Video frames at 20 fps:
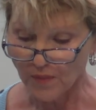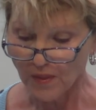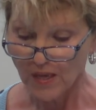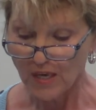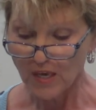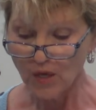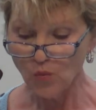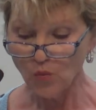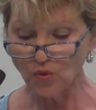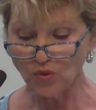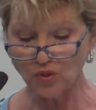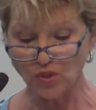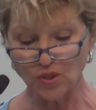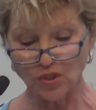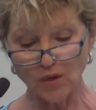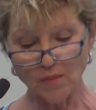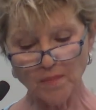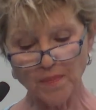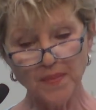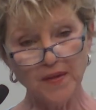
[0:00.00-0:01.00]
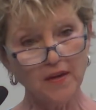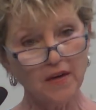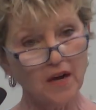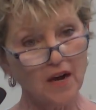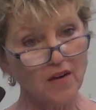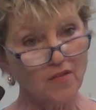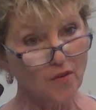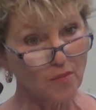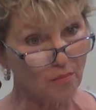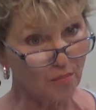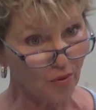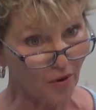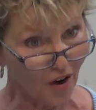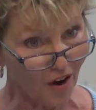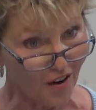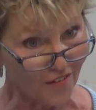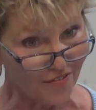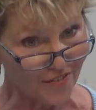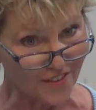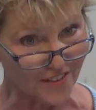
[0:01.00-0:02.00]
He was something of a
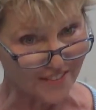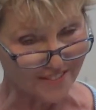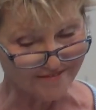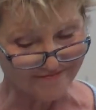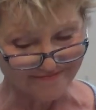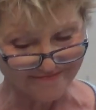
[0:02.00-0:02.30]
prophet.